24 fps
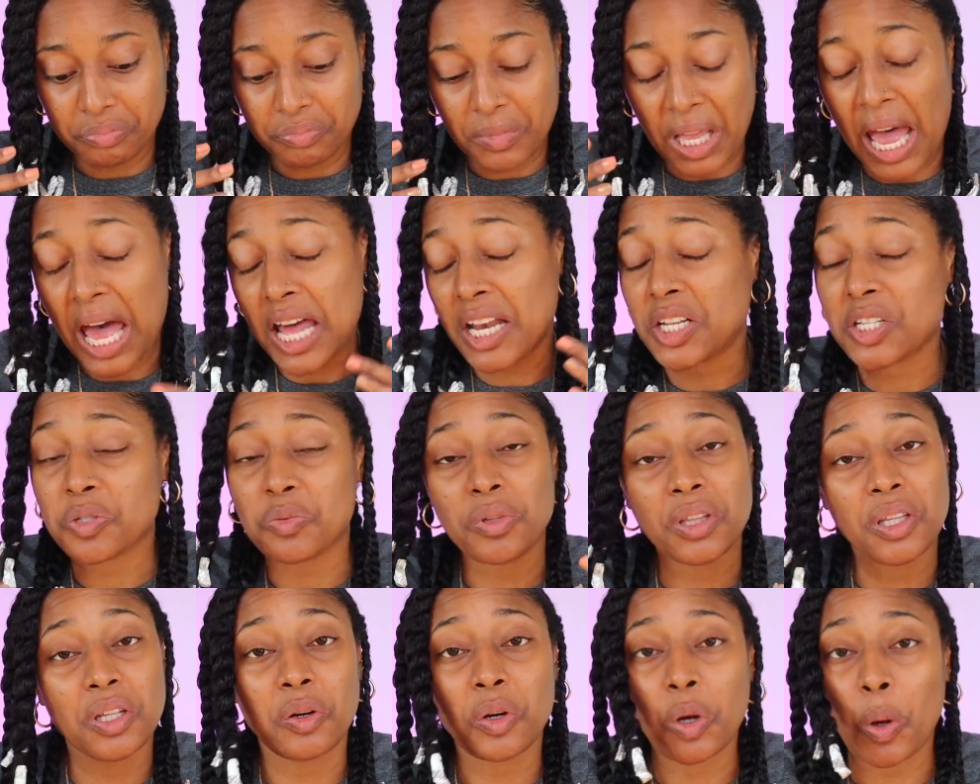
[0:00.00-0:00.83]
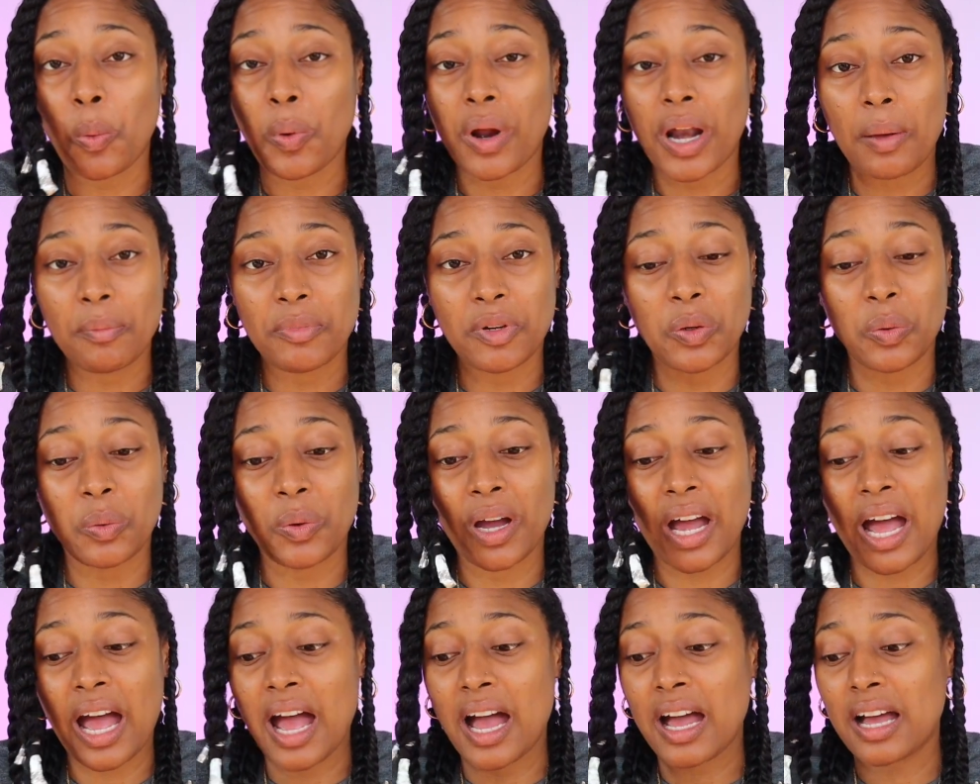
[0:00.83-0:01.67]
I just really don't know what I'm
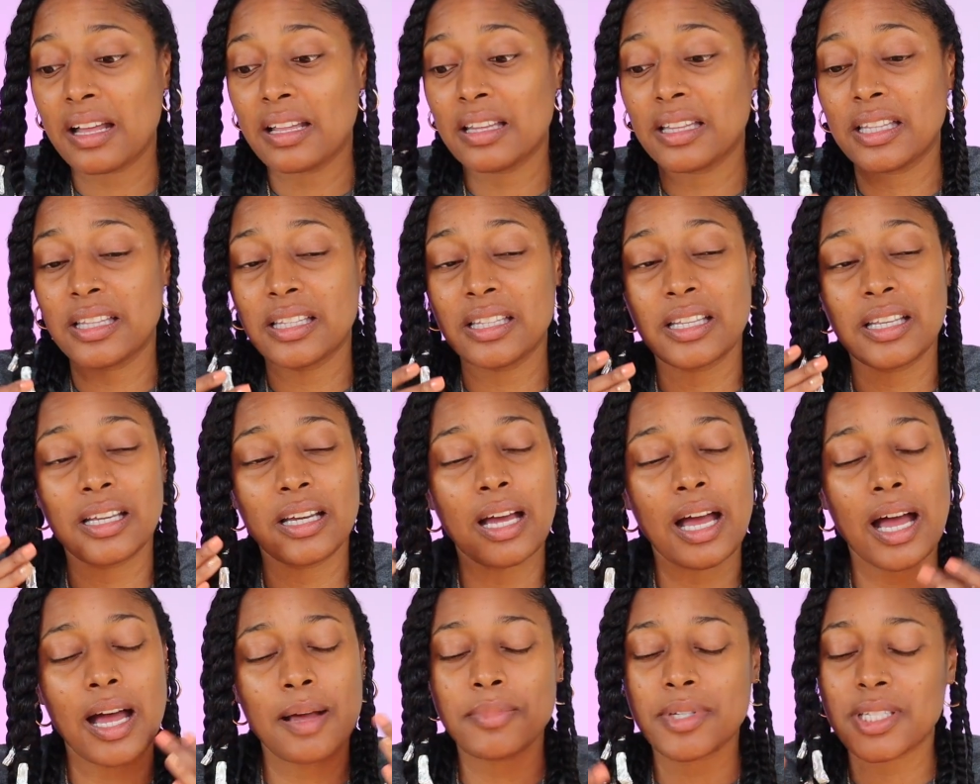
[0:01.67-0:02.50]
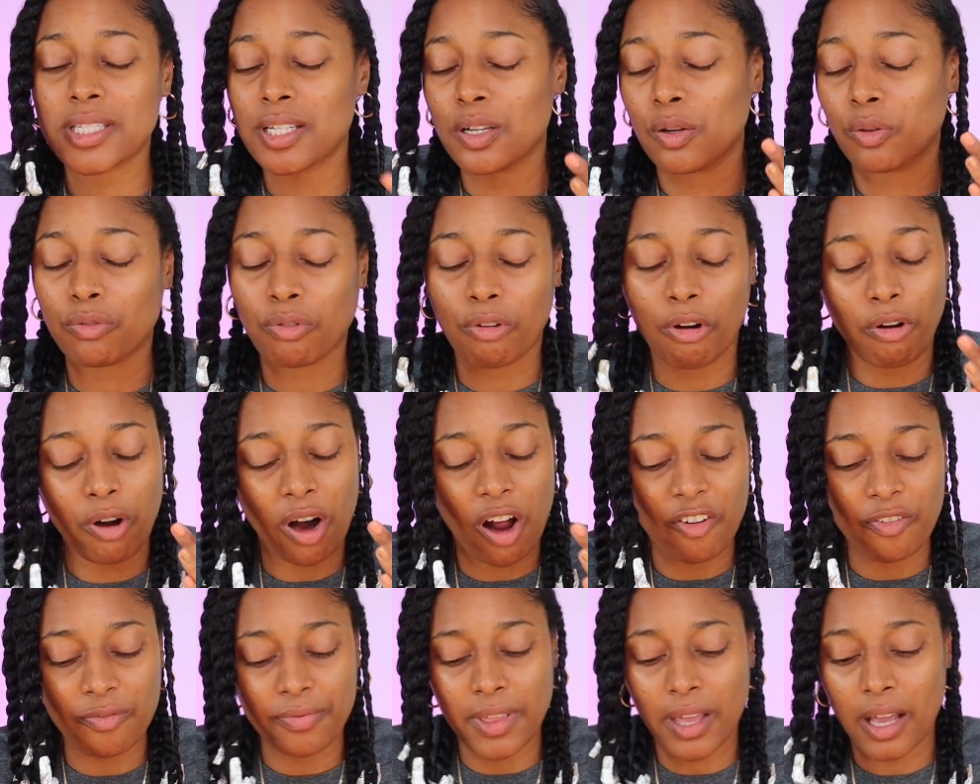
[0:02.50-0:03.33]
doing. I'm still thrown
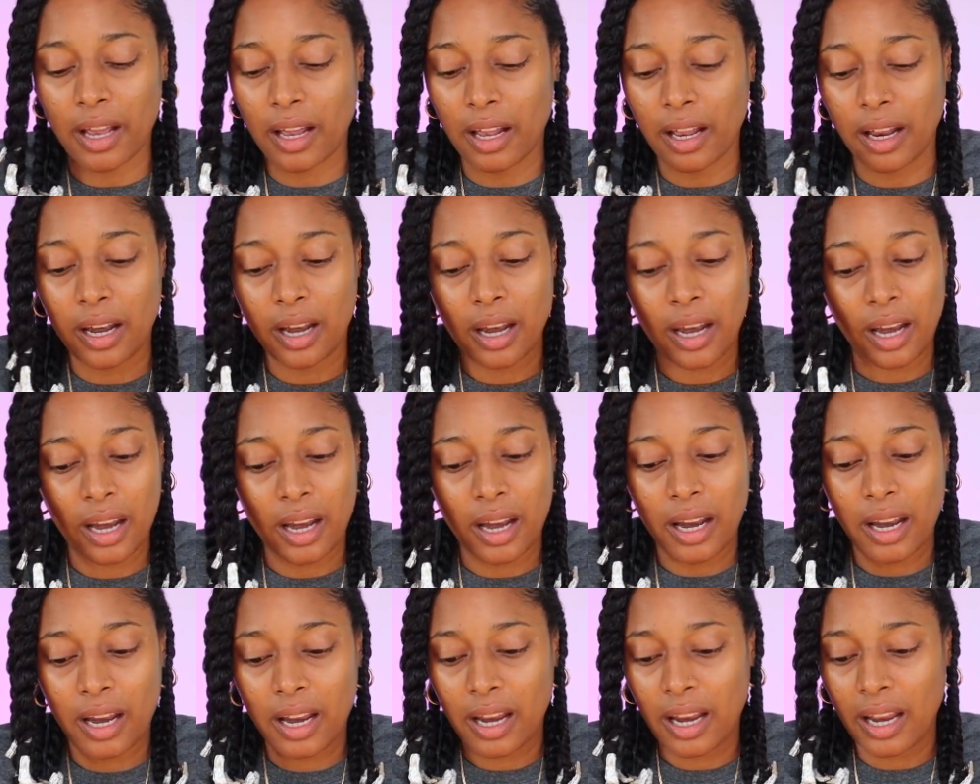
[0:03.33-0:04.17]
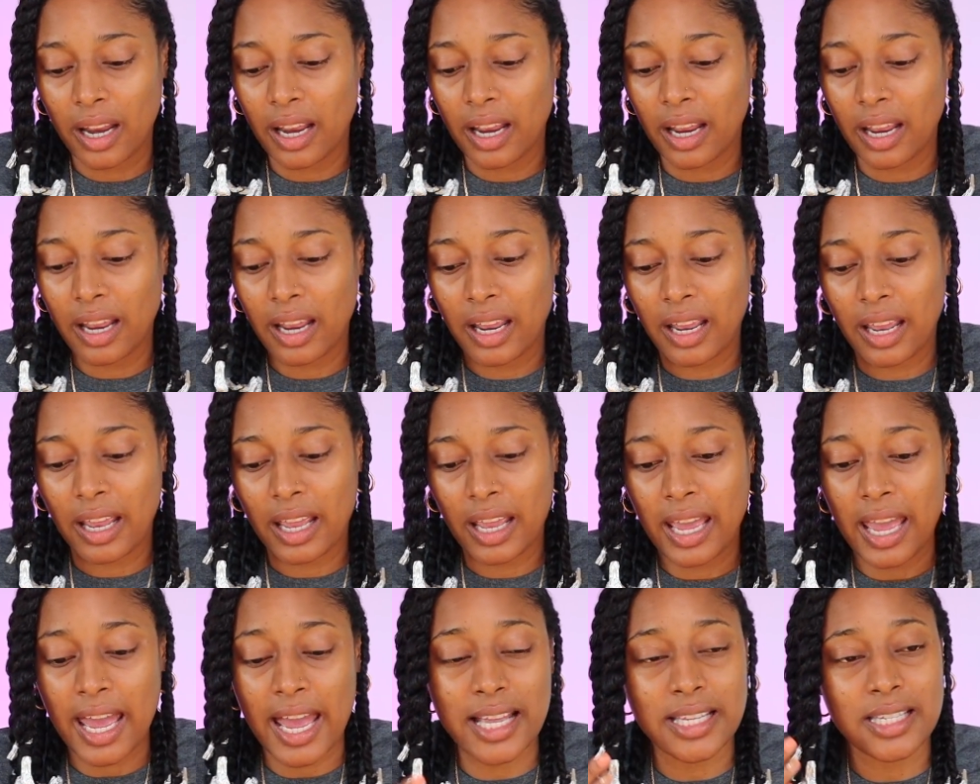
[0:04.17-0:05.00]
off that
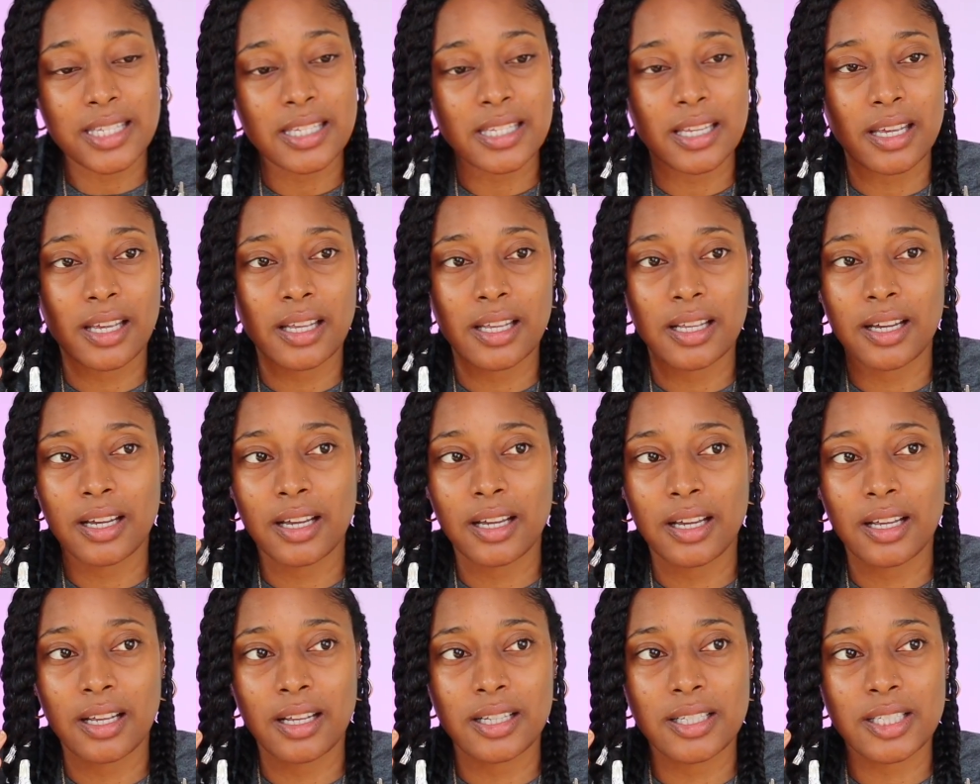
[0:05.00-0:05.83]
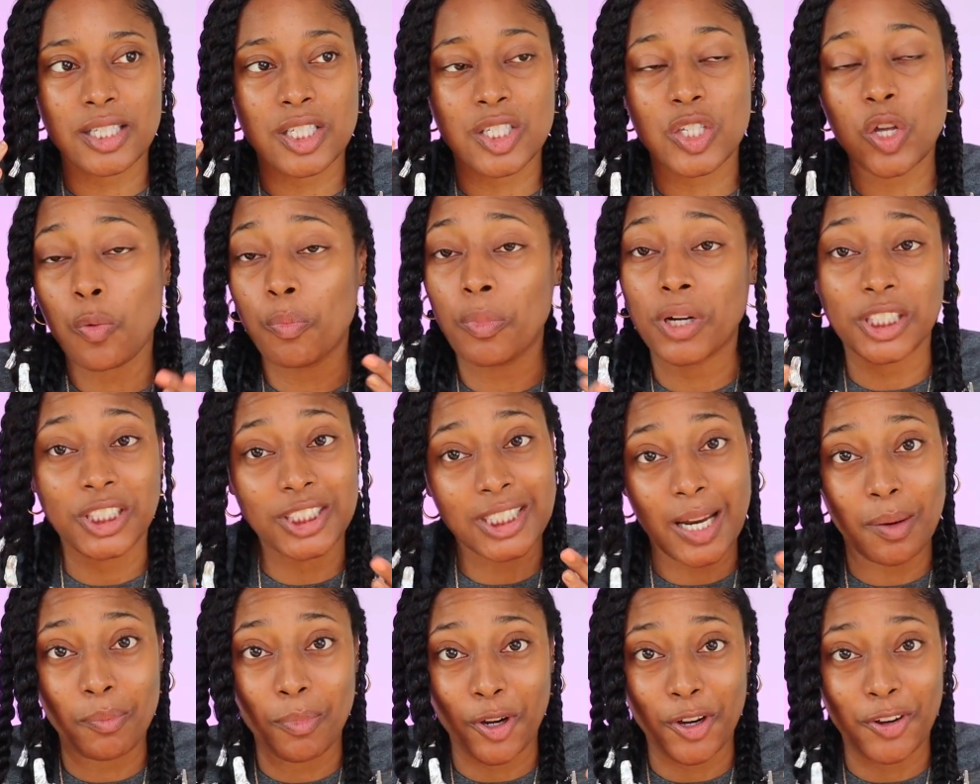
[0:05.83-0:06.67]
it has so much
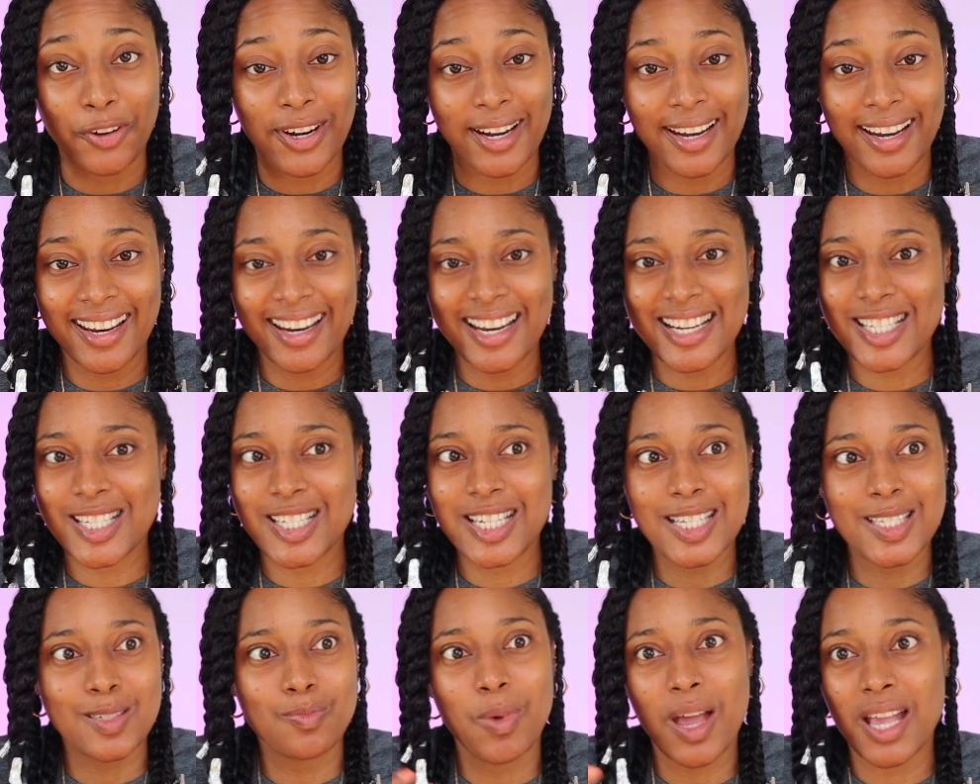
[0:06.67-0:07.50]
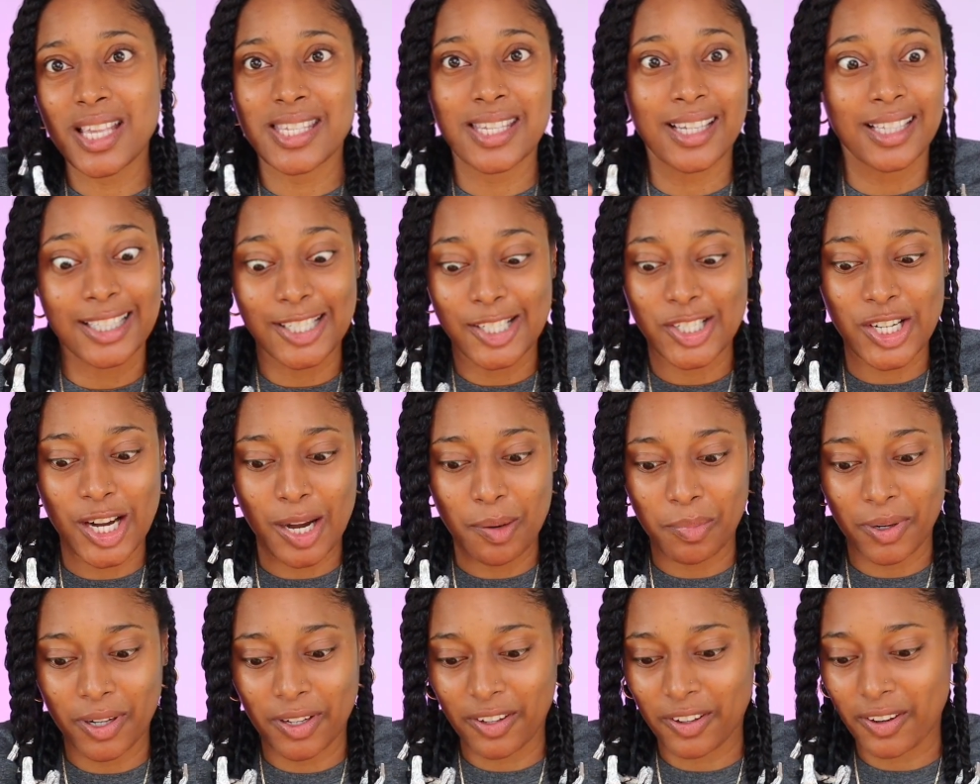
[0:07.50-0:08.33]
shea butter in it. It's just basically shea
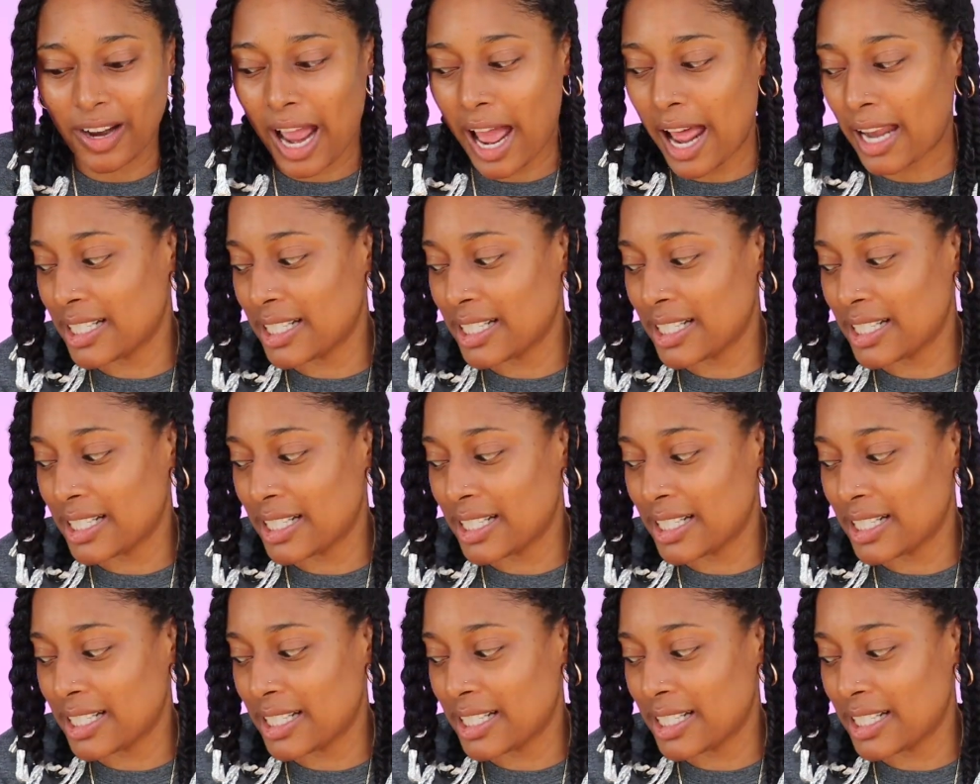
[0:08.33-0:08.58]
butter.